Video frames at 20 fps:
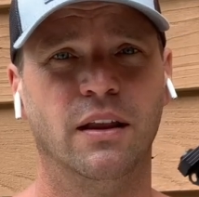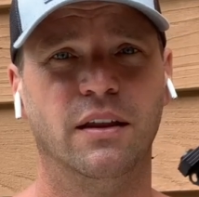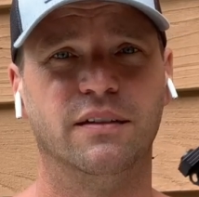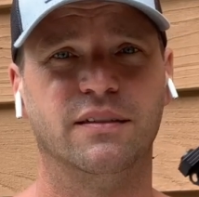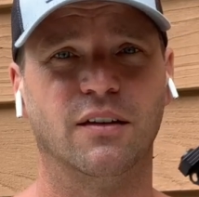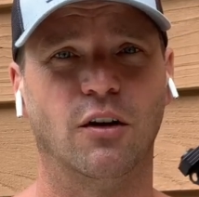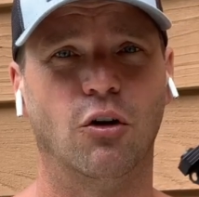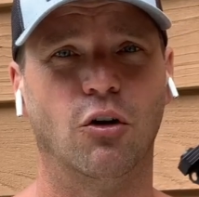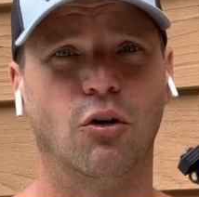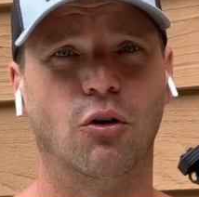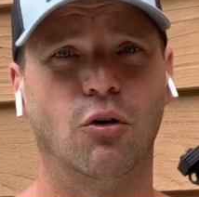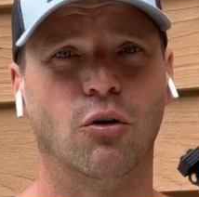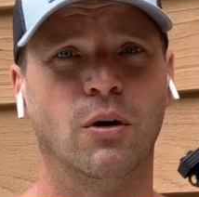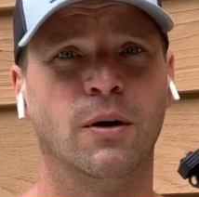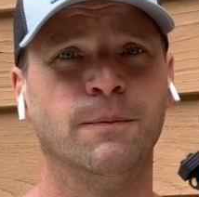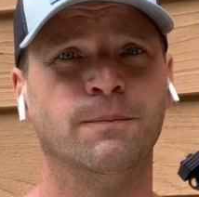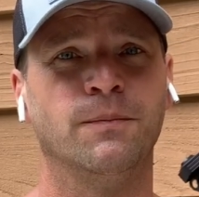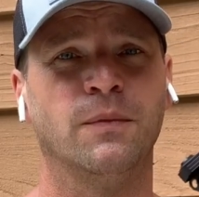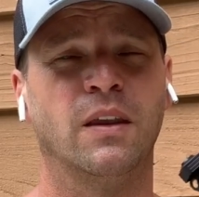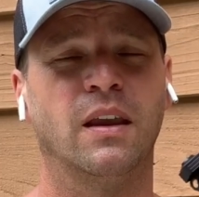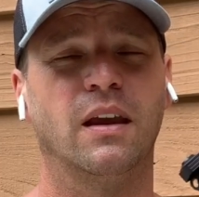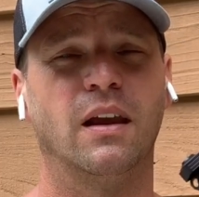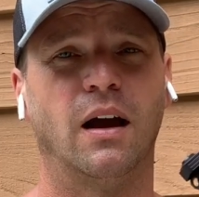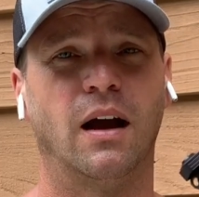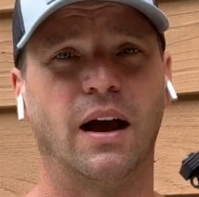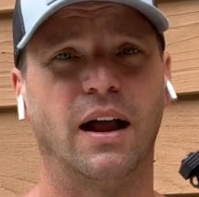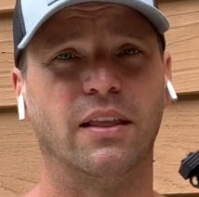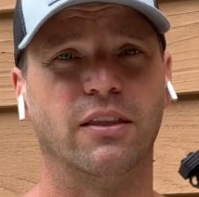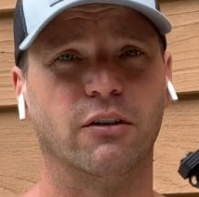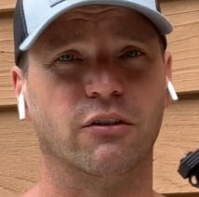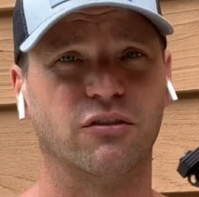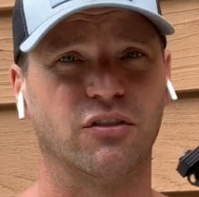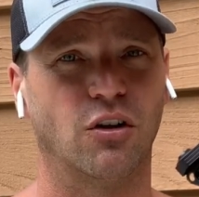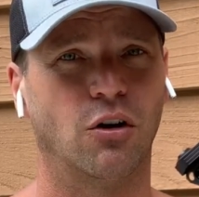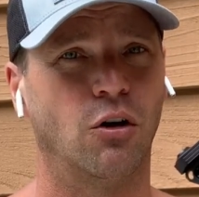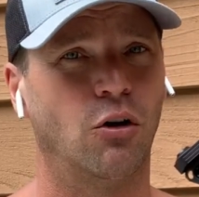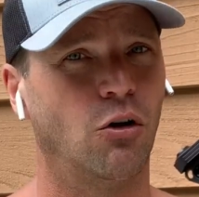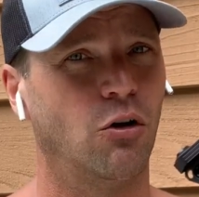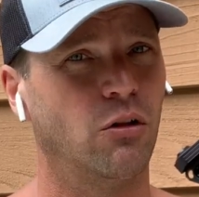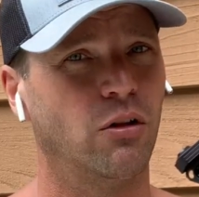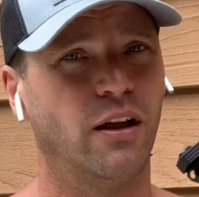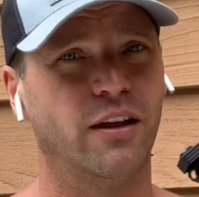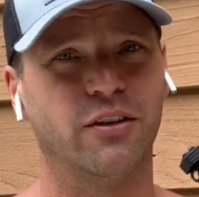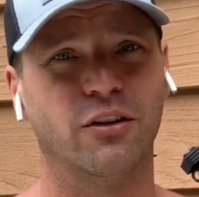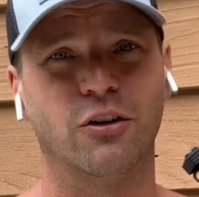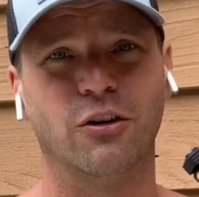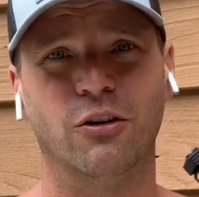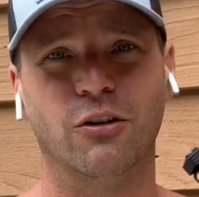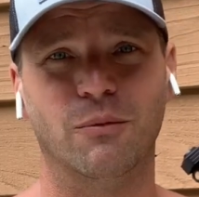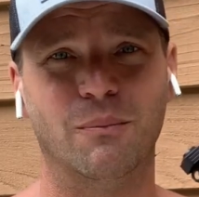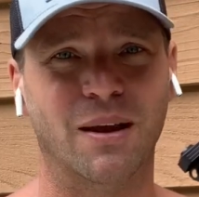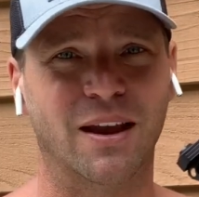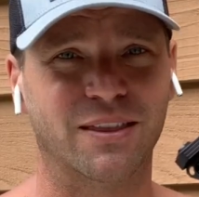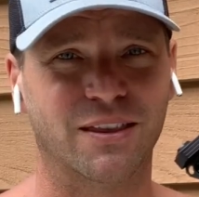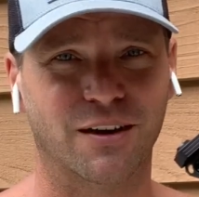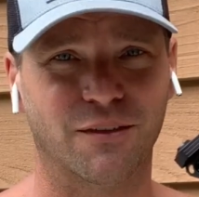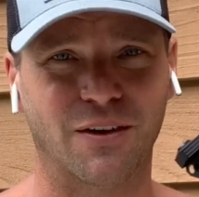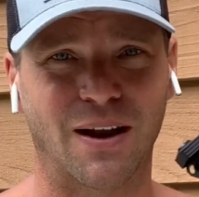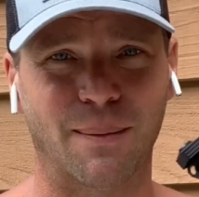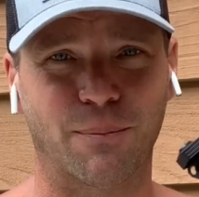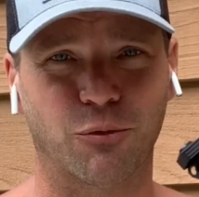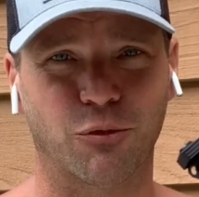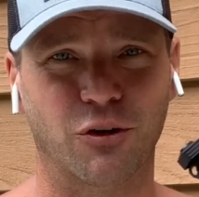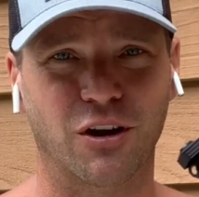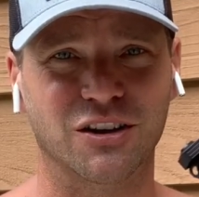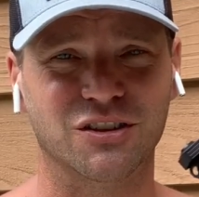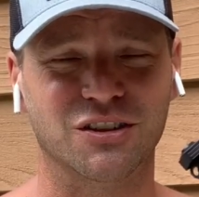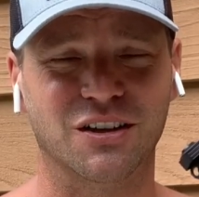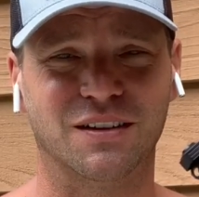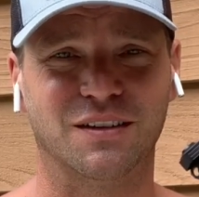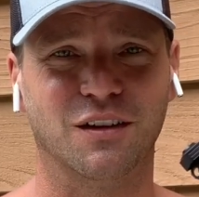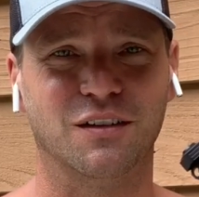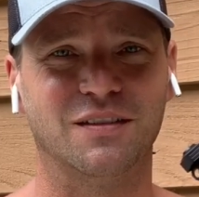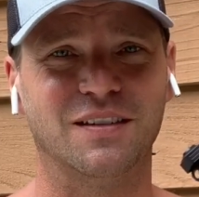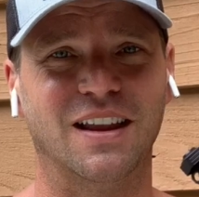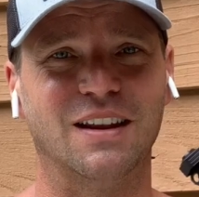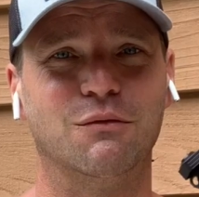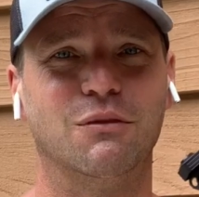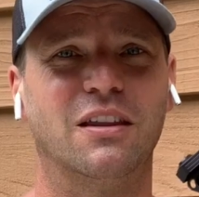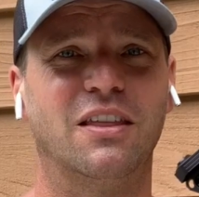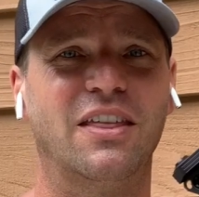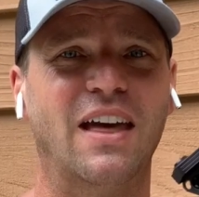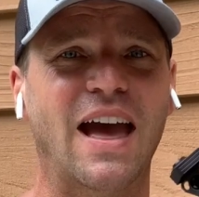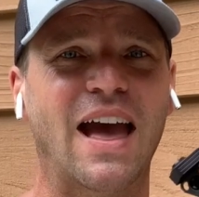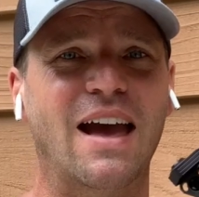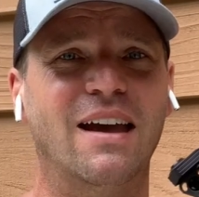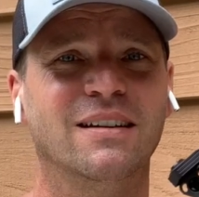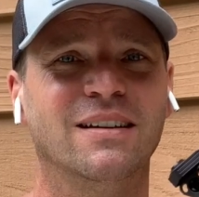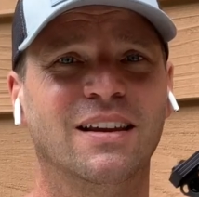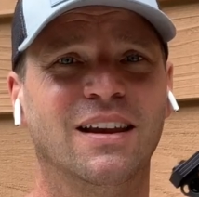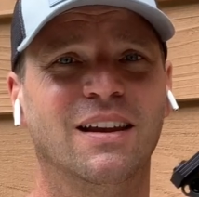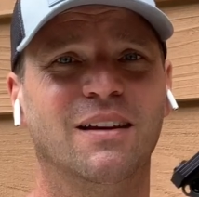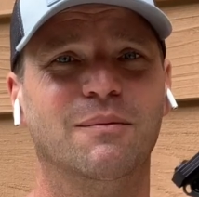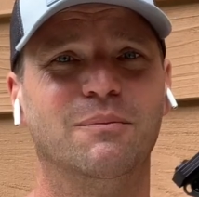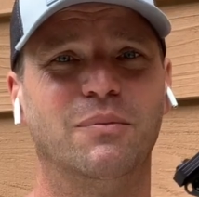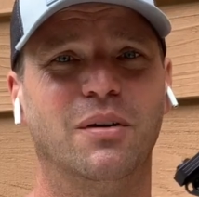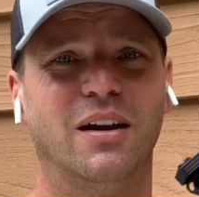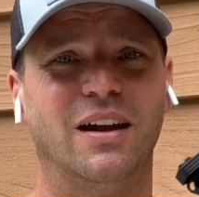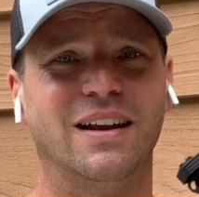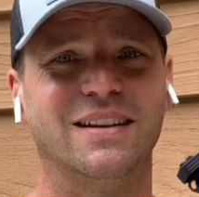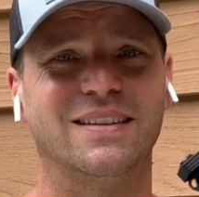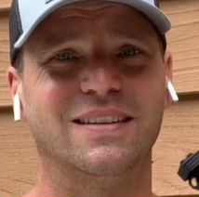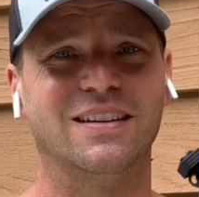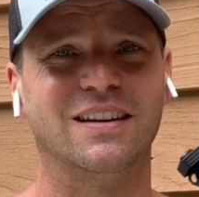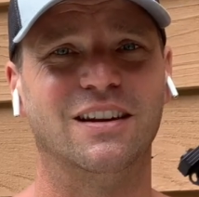So there's a whole other method of operation associated with that, but